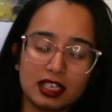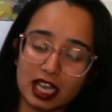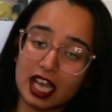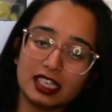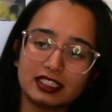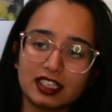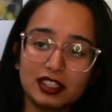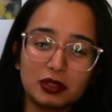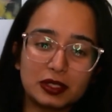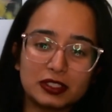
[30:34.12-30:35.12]
And that I
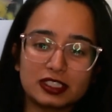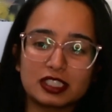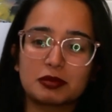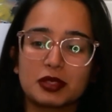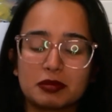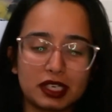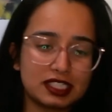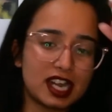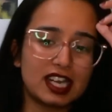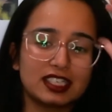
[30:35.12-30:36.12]
don't want to expose my
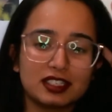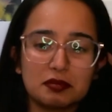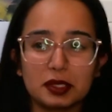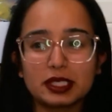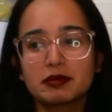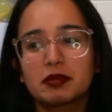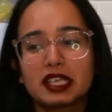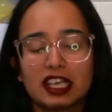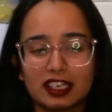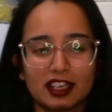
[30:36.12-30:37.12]
entire database, but
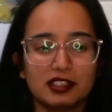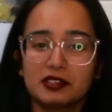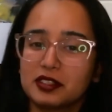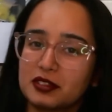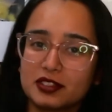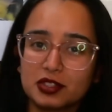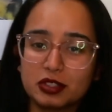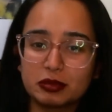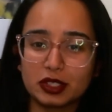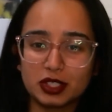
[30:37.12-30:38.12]
again, you can
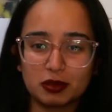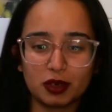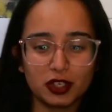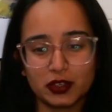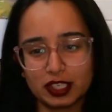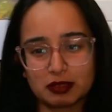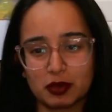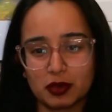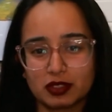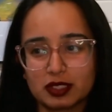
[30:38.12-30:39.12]
choose what you want to
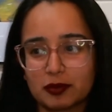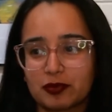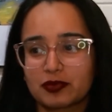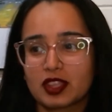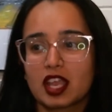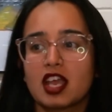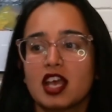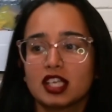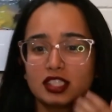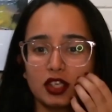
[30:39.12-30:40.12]
expose.
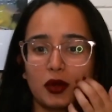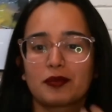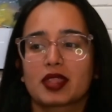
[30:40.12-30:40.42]
So,